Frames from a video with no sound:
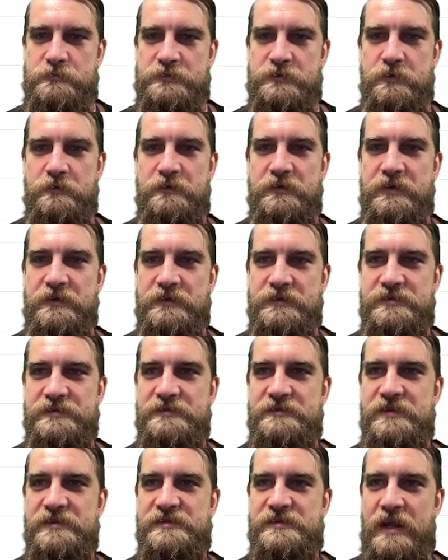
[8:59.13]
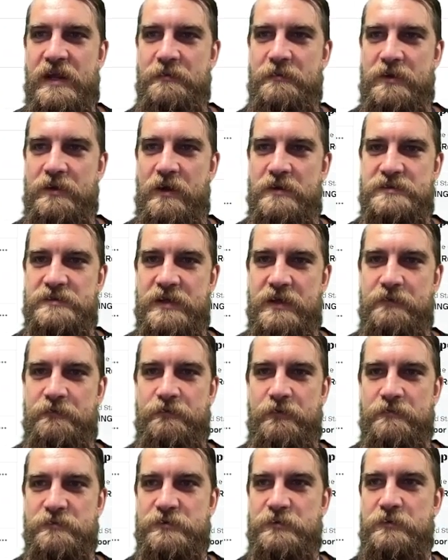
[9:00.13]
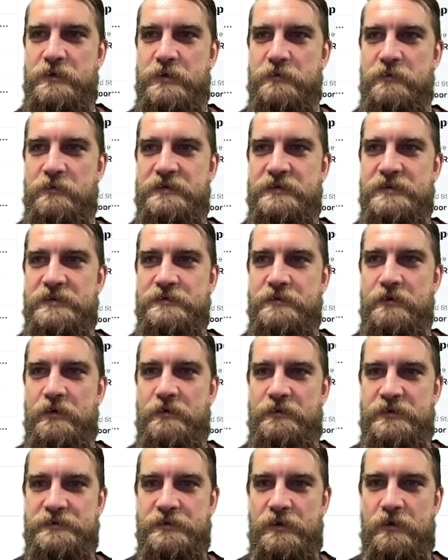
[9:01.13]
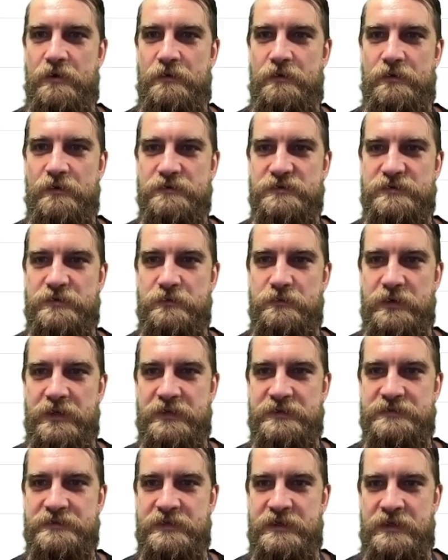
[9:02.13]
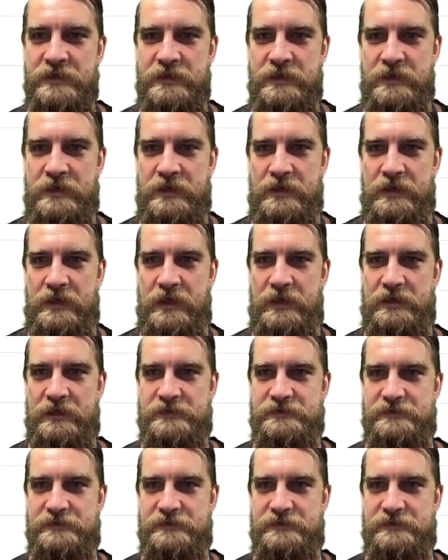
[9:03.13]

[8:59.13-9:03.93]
So this is the same content from Twitter, right? These are those tweets, and